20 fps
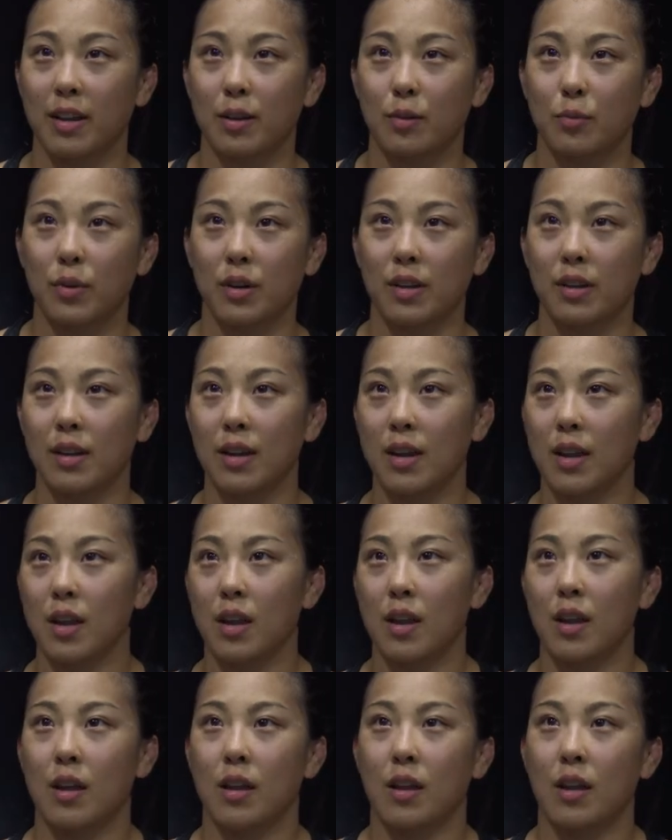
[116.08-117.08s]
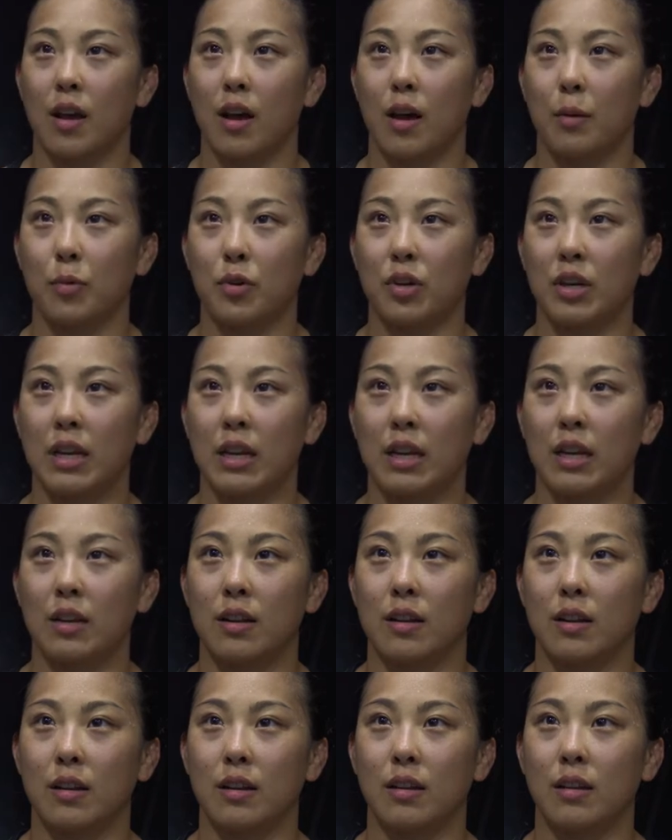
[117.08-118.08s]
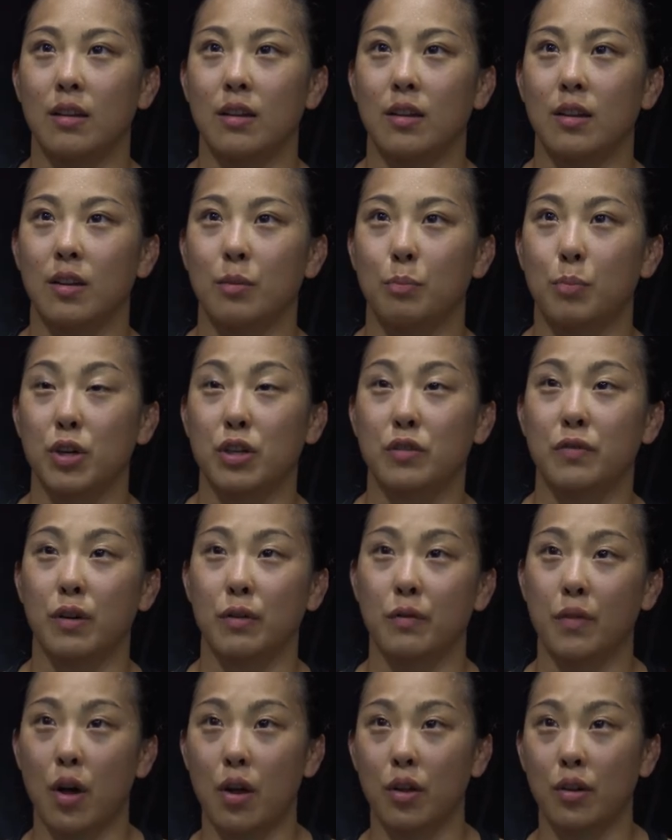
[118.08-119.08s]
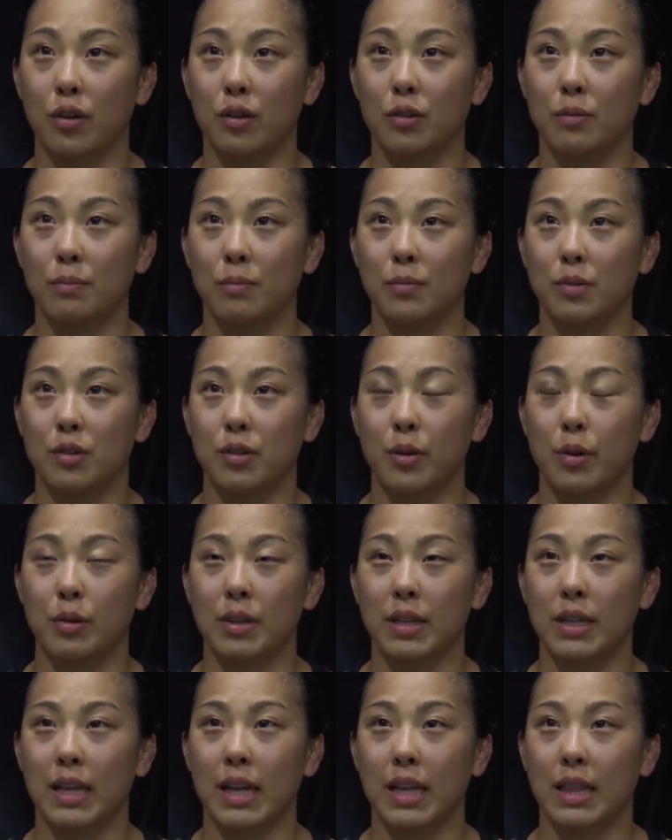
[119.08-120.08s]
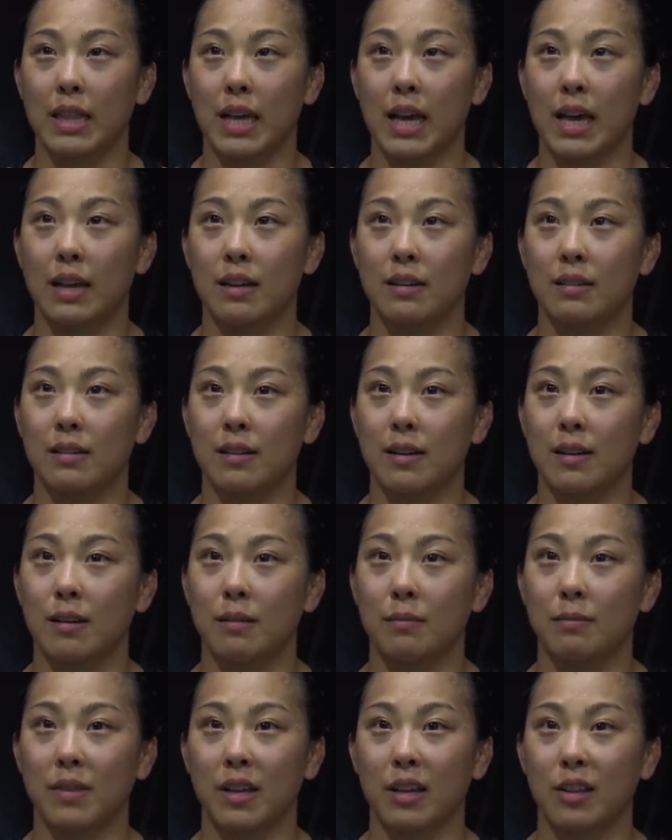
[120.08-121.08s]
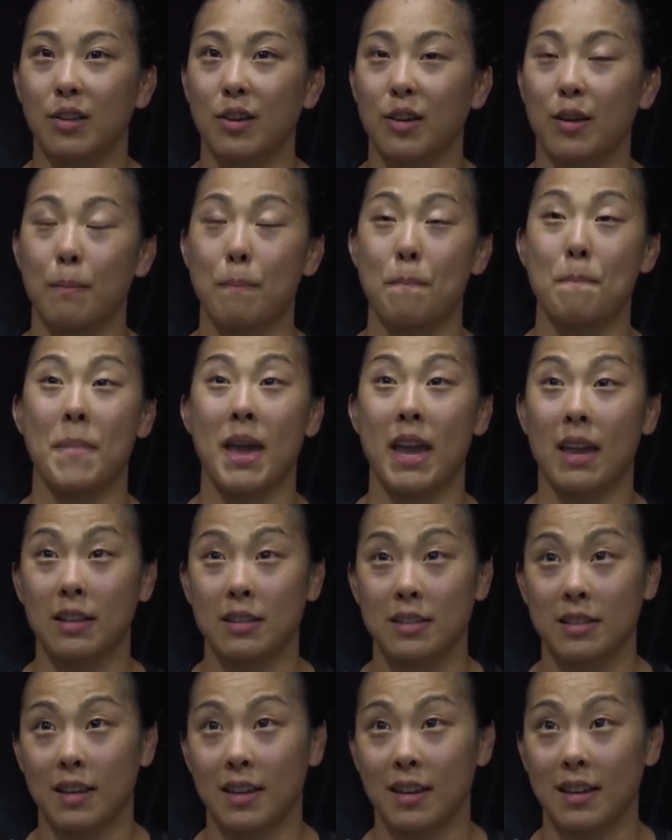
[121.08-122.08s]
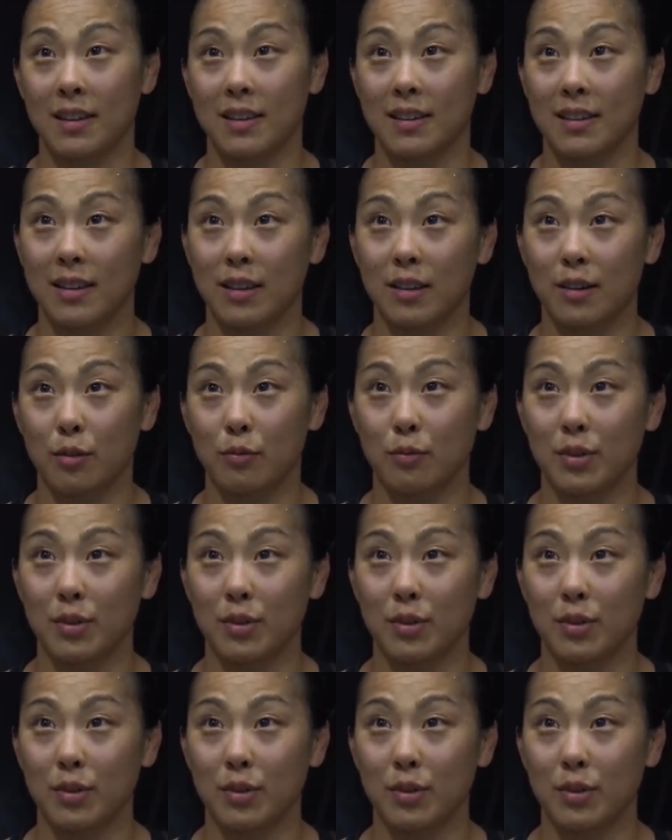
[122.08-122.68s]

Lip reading: and when you're needing to push for volume. So I really like that. They look amazing, you know,